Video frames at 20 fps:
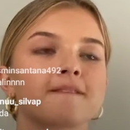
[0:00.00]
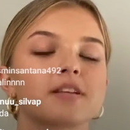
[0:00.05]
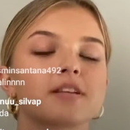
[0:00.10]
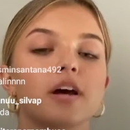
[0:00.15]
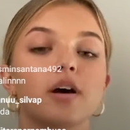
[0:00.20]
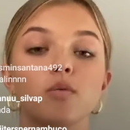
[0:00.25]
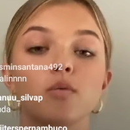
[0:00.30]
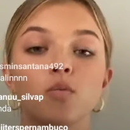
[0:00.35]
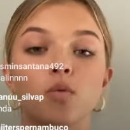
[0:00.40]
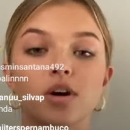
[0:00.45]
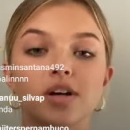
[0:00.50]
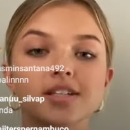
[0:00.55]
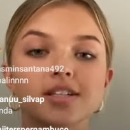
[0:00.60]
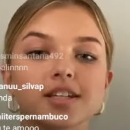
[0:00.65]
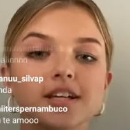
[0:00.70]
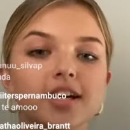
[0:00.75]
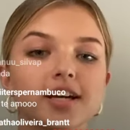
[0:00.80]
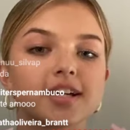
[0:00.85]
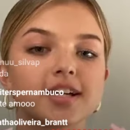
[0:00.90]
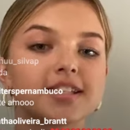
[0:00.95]
And once
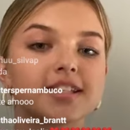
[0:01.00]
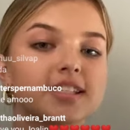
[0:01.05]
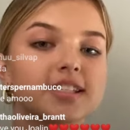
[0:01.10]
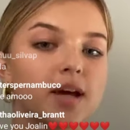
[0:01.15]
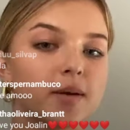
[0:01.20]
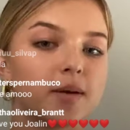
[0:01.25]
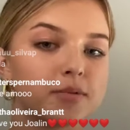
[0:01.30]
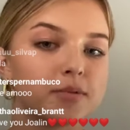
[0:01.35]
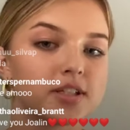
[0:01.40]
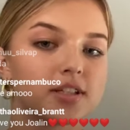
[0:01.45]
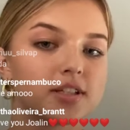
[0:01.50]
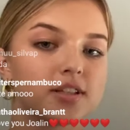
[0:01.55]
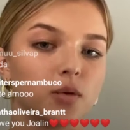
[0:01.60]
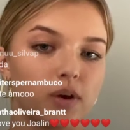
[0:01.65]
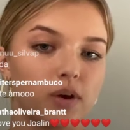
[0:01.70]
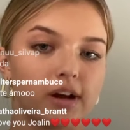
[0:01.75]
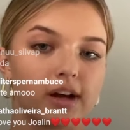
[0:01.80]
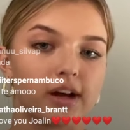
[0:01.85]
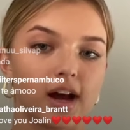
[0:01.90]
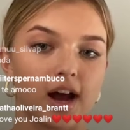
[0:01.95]
I accepted the
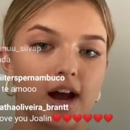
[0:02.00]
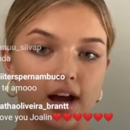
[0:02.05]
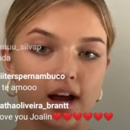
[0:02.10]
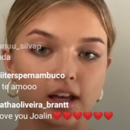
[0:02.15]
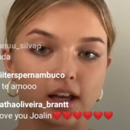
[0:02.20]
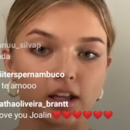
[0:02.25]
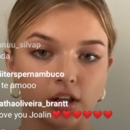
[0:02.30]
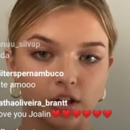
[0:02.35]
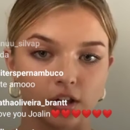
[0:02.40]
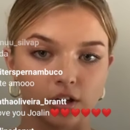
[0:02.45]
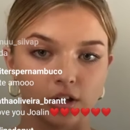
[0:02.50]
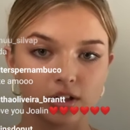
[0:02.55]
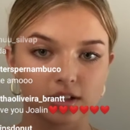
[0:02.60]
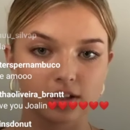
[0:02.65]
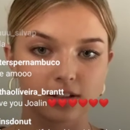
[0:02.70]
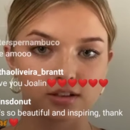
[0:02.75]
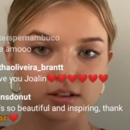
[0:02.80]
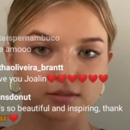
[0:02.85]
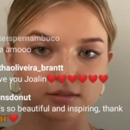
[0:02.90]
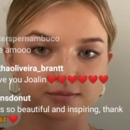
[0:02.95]
way I
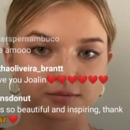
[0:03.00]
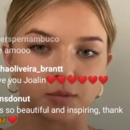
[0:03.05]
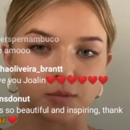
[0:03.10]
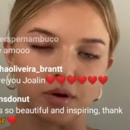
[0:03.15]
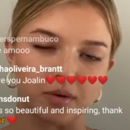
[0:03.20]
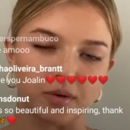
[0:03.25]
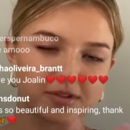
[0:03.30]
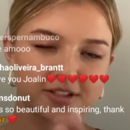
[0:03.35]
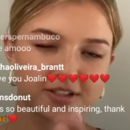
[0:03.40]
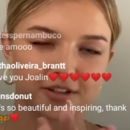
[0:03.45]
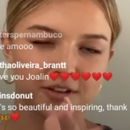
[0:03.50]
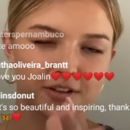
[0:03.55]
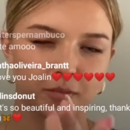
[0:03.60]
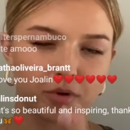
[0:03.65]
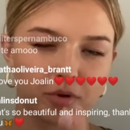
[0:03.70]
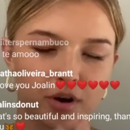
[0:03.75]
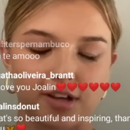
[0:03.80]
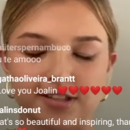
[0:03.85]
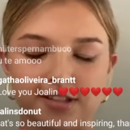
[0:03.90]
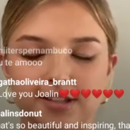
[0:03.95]
look, well, I'm still in the
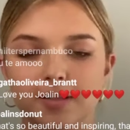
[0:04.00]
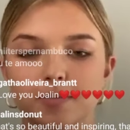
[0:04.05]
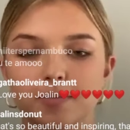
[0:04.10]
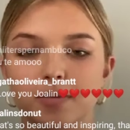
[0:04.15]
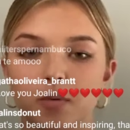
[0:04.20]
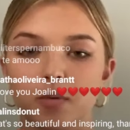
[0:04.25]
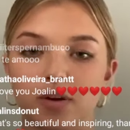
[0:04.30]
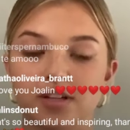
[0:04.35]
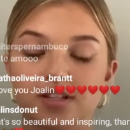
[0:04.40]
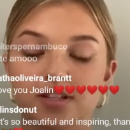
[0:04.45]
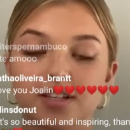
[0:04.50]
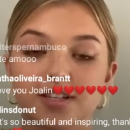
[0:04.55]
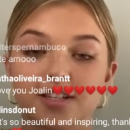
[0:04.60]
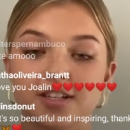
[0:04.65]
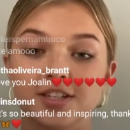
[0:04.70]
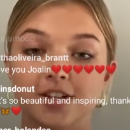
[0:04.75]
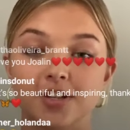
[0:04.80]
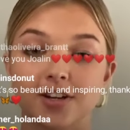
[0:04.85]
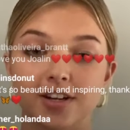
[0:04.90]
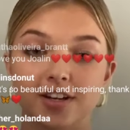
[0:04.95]
process, but once I
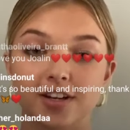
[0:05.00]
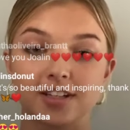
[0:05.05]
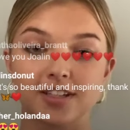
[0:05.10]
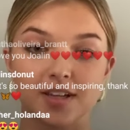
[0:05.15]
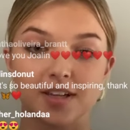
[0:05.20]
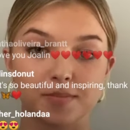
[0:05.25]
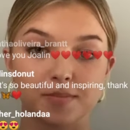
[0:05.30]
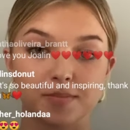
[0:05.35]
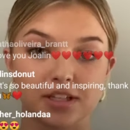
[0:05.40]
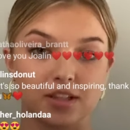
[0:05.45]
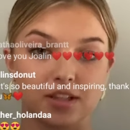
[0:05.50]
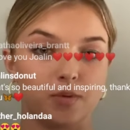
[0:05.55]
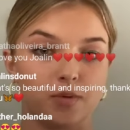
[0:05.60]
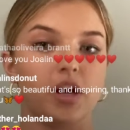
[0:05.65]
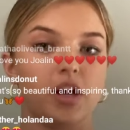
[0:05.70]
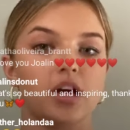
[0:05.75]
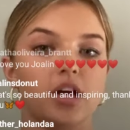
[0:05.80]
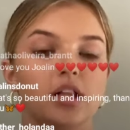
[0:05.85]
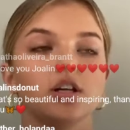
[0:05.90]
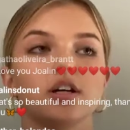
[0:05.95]
started accepting the
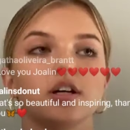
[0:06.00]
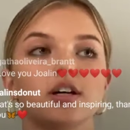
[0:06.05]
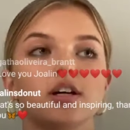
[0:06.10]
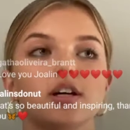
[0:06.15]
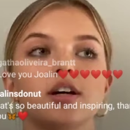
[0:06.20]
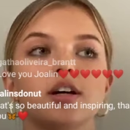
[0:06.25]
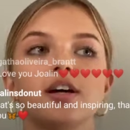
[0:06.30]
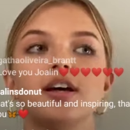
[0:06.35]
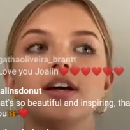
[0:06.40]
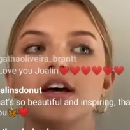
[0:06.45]
way I look,